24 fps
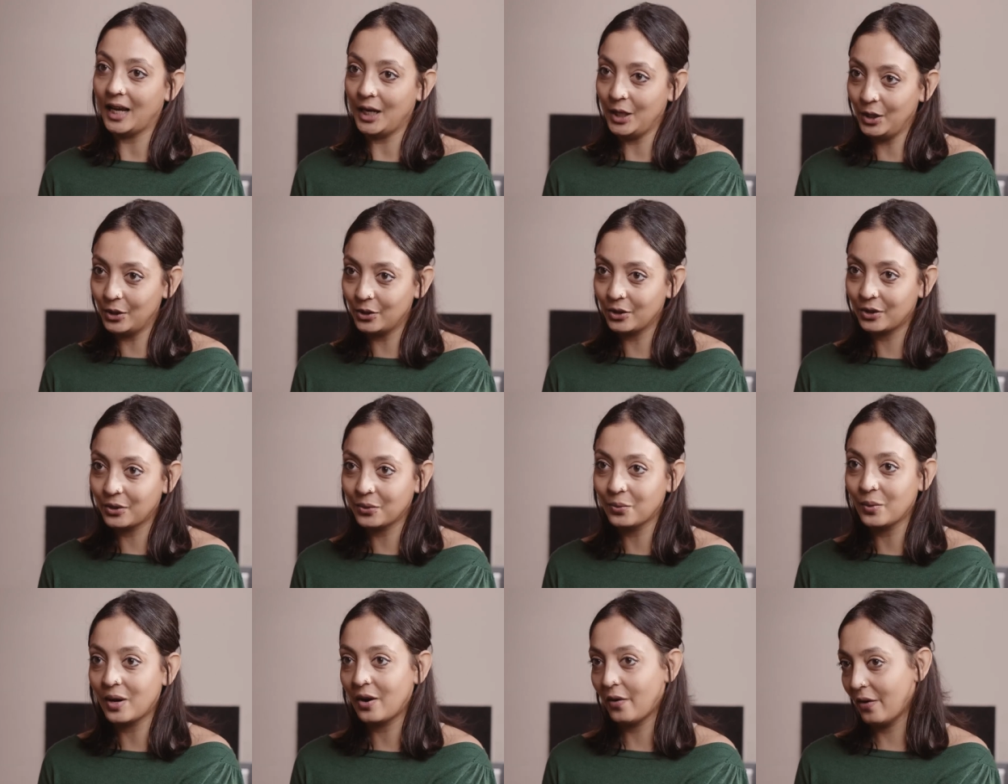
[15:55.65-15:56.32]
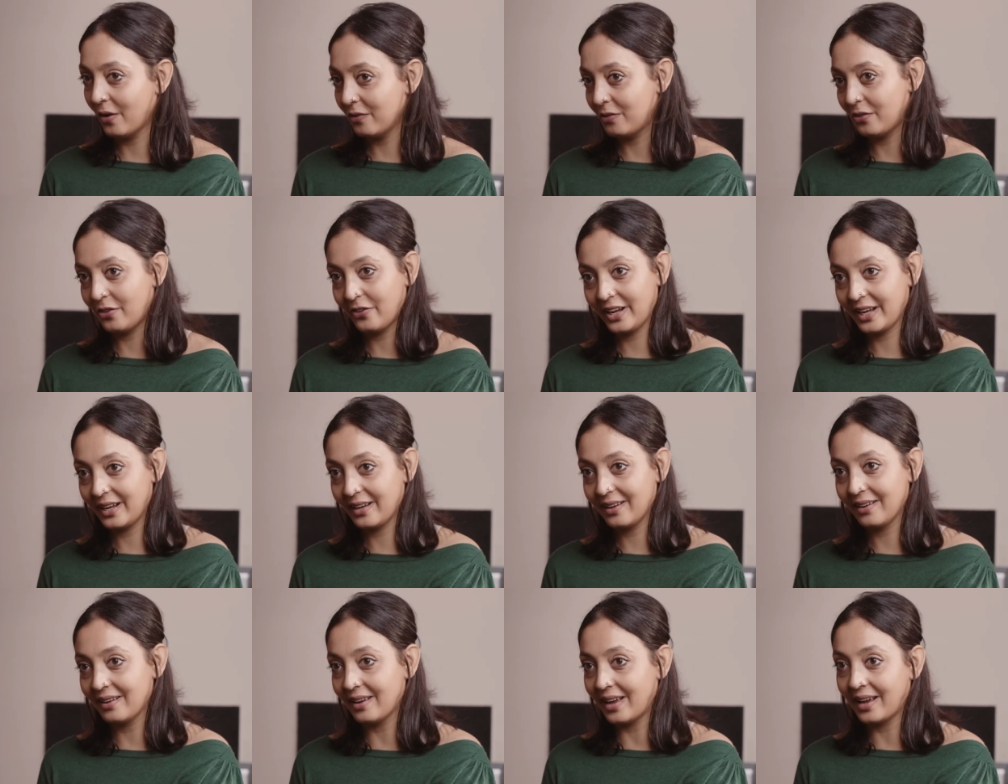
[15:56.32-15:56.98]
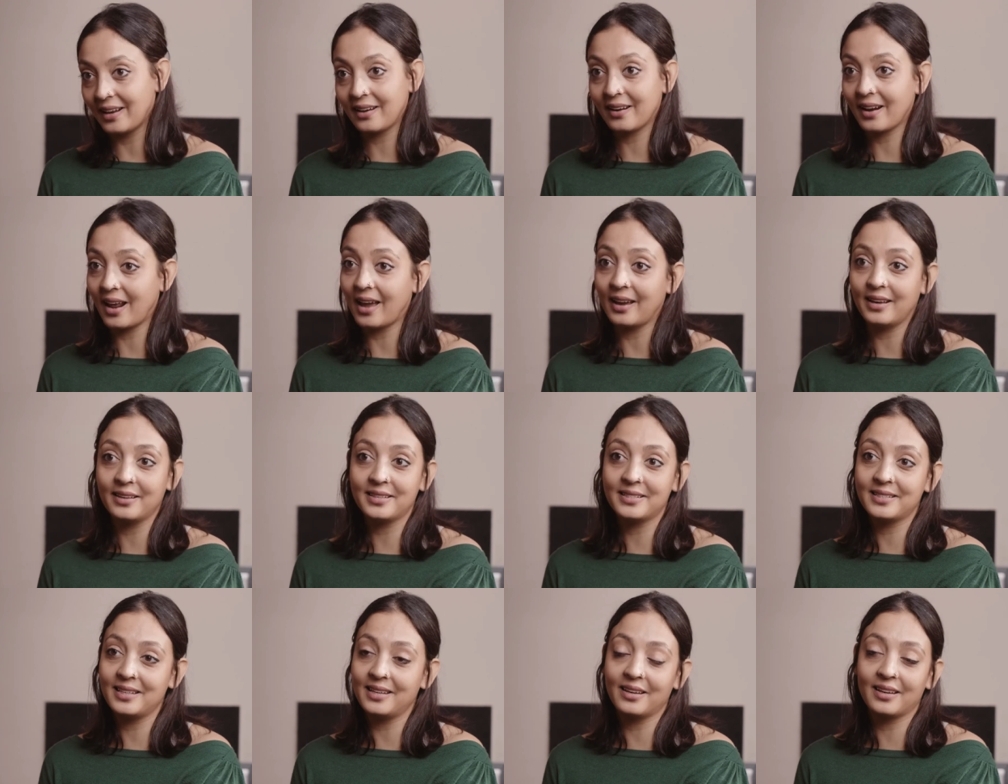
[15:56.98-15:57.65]
I look wherever it, and
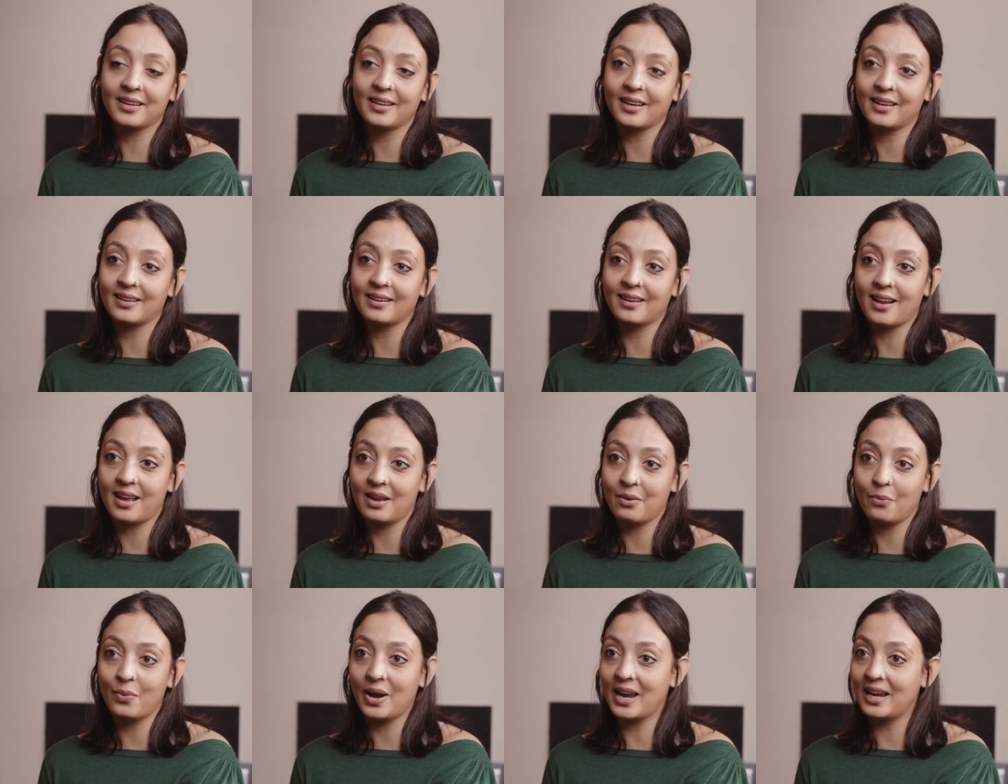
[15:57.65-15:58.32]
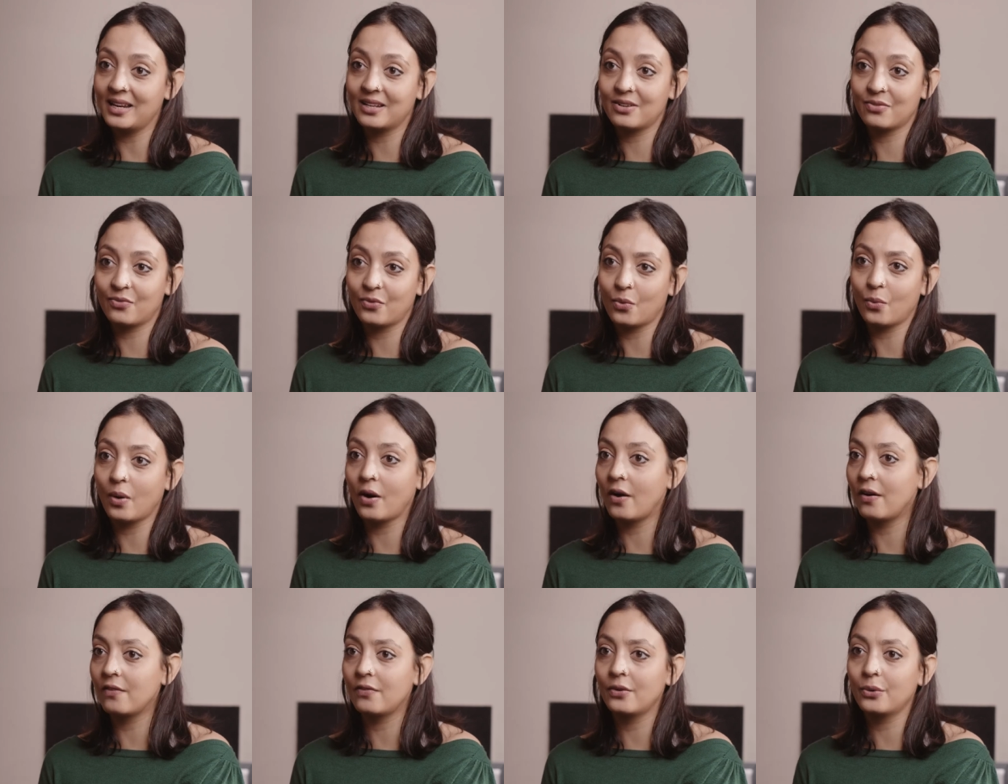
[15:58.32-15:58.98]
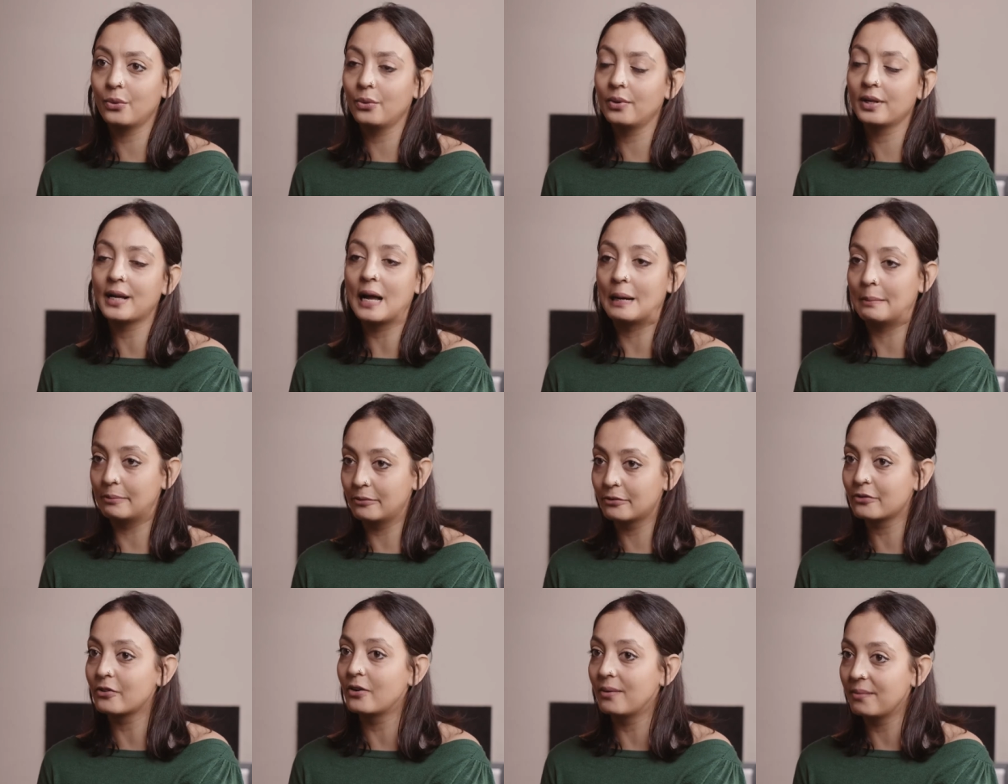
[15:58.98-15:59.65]
I seek and I wait for wherever it will
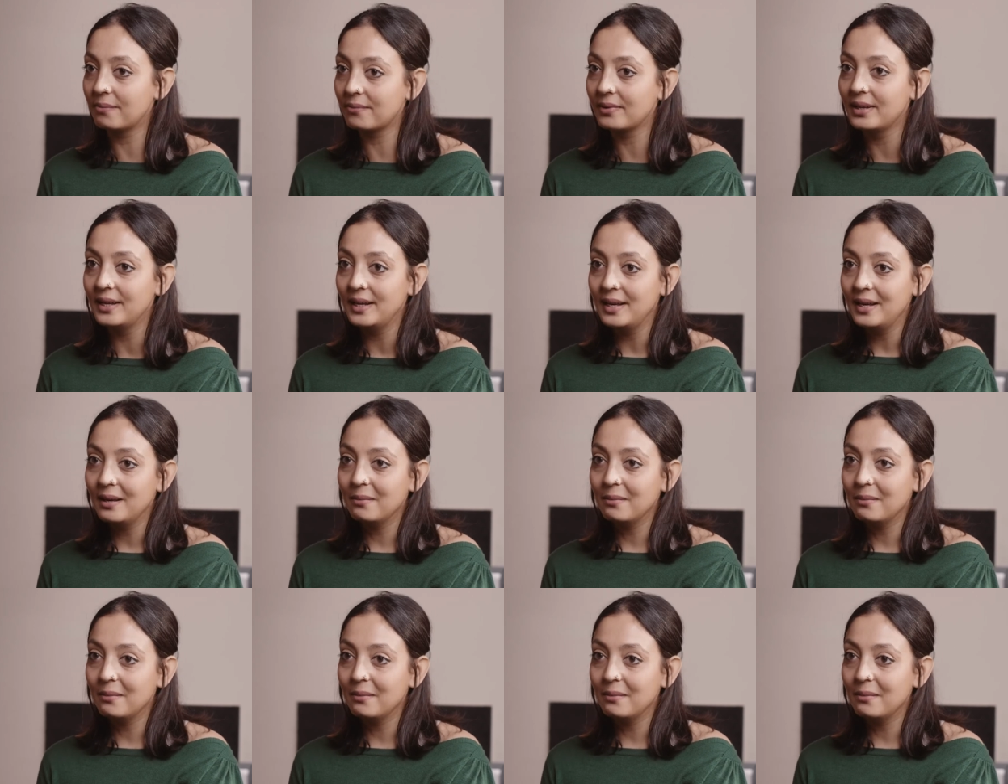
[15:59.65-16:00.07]
come from.